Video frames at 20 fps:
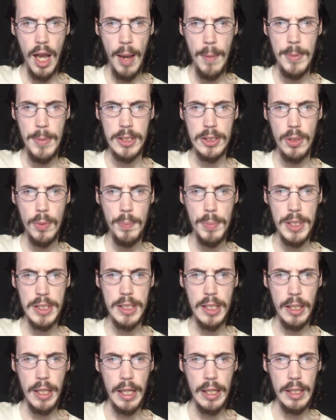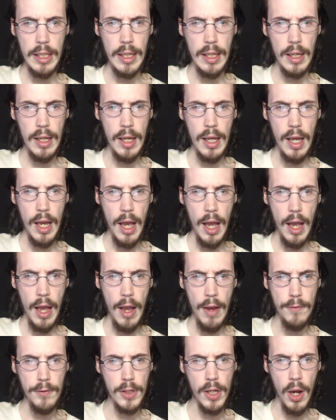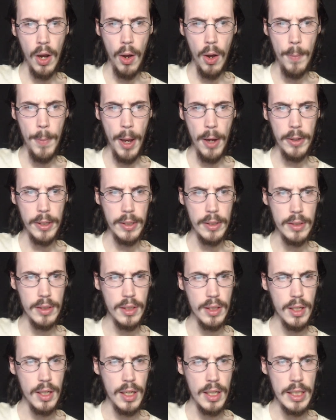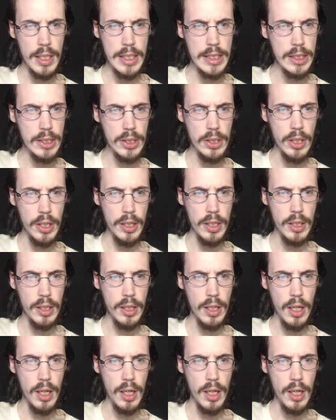I've been so busy lately. I forgot all about it. This isn't good.